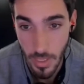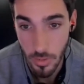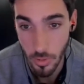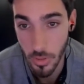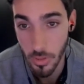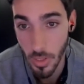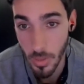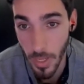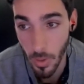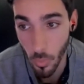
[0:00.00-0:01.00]
So it's not
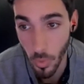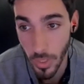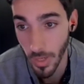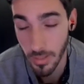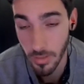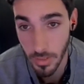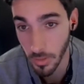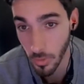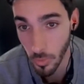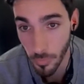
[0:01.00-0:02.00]
about what you actually
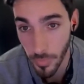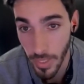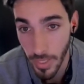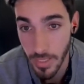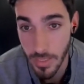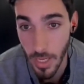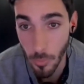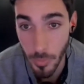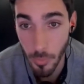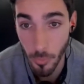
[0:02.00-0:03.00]
do, it's how
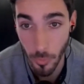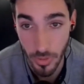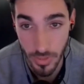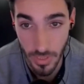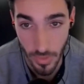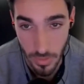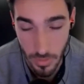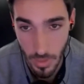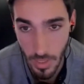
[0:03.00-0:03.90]
people perceive it.